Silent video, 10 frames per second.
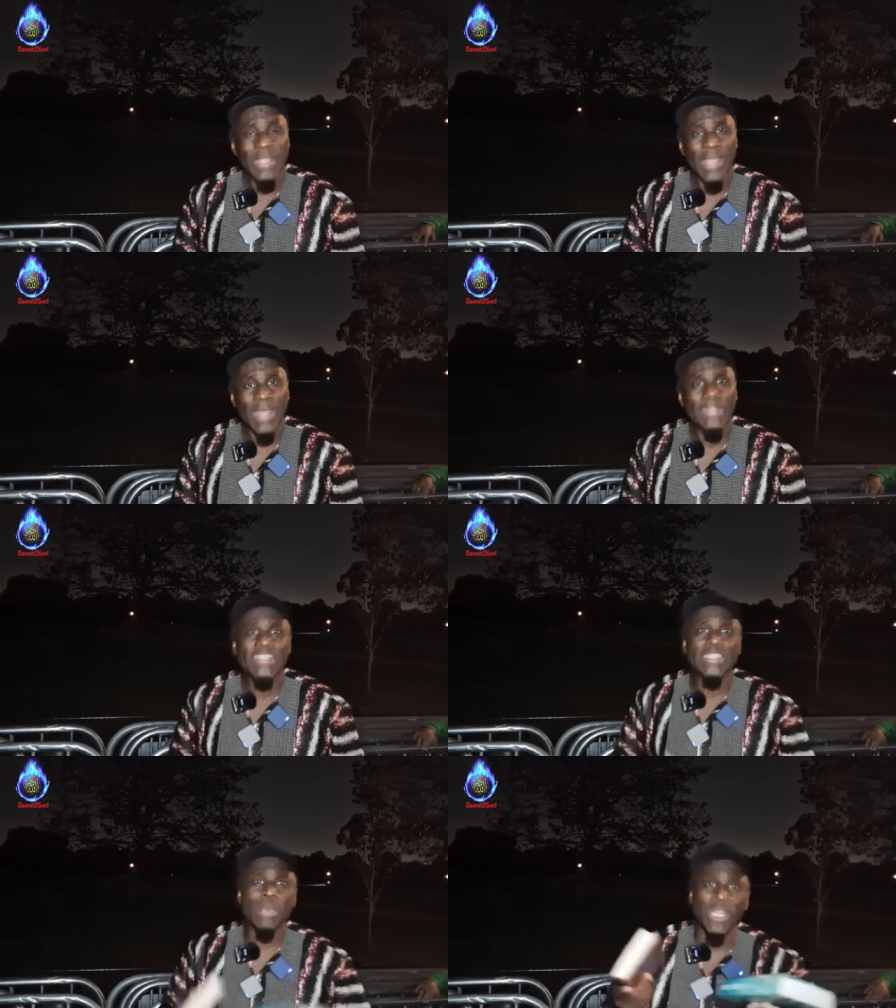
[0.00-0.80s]
that the
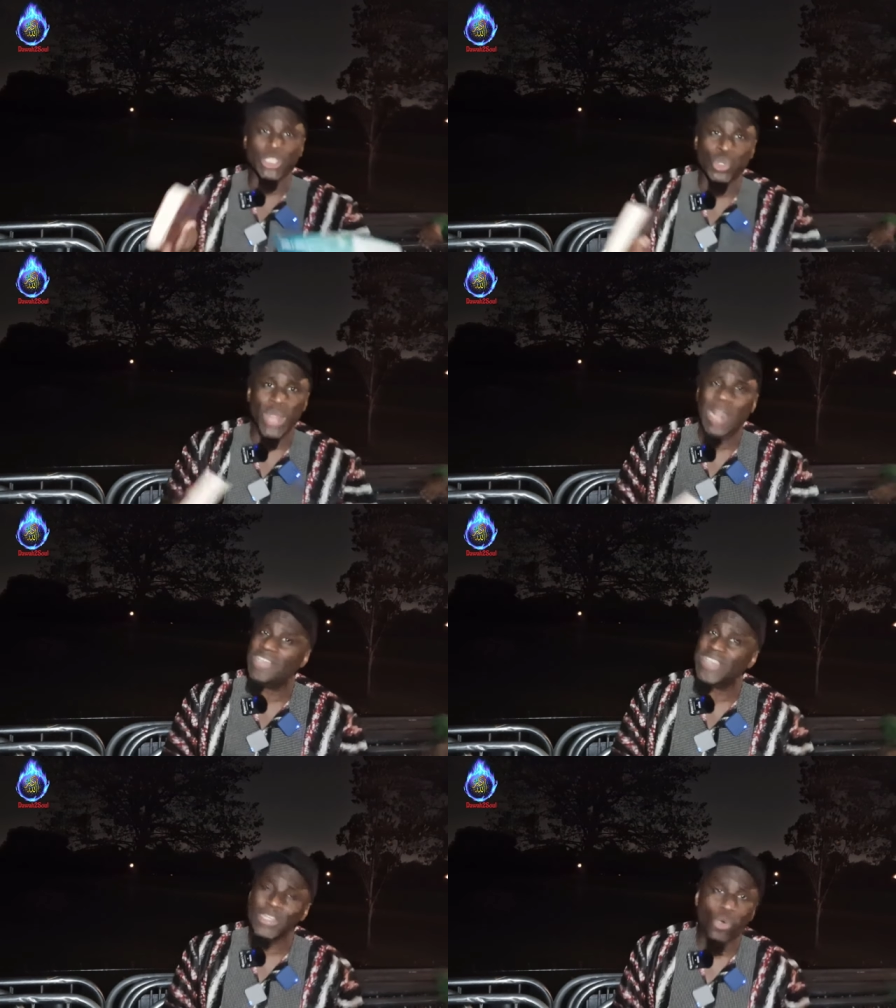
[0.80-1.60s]
similitude Allah
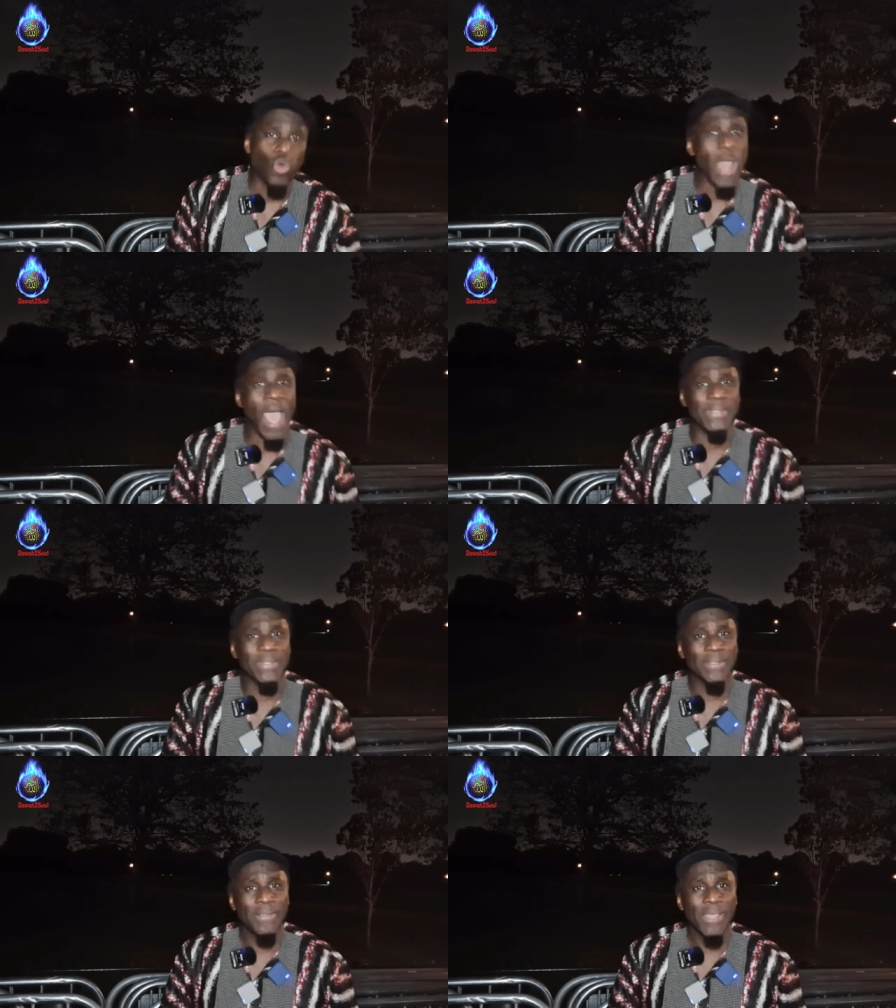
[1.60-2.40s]
said in the Quran,
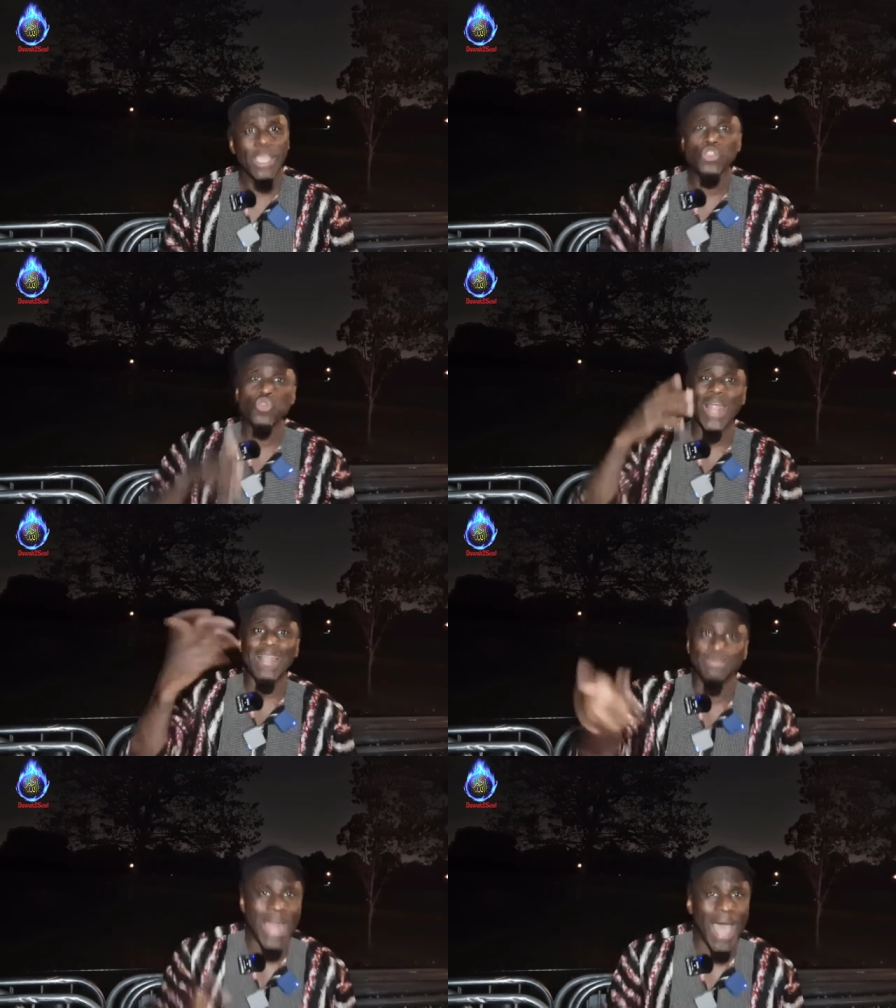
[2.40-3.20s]
in Surah
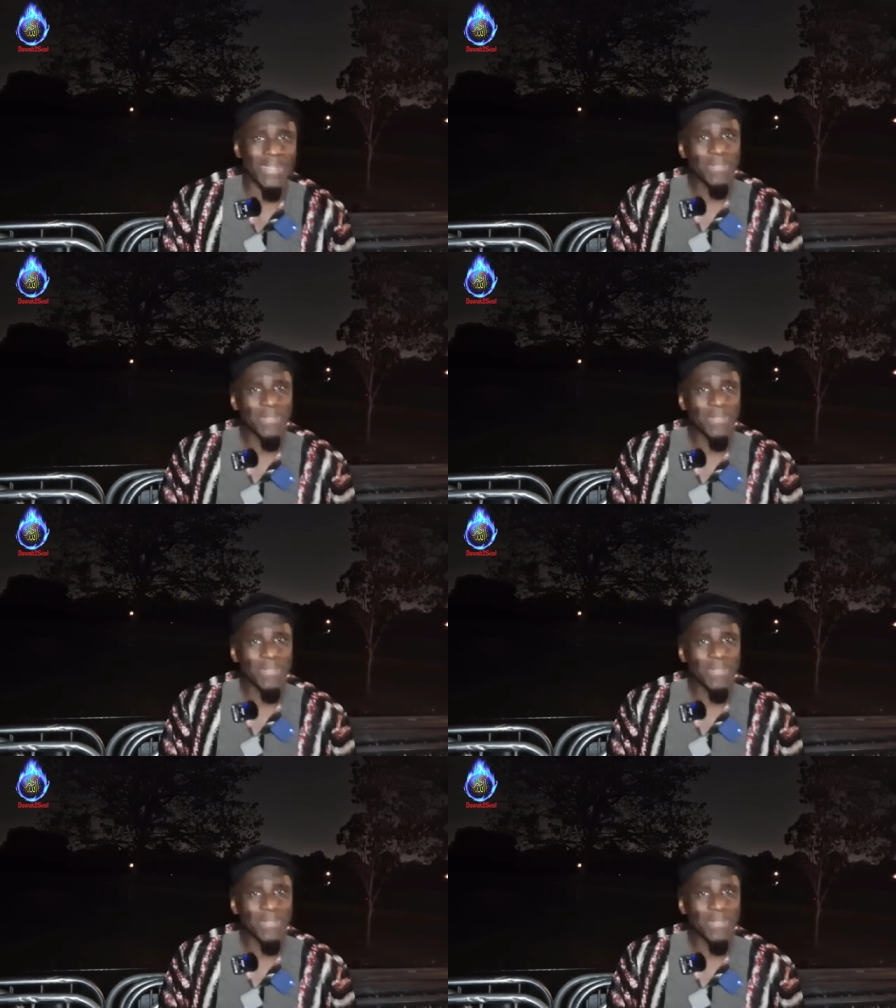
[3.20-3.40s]
Al-Imran,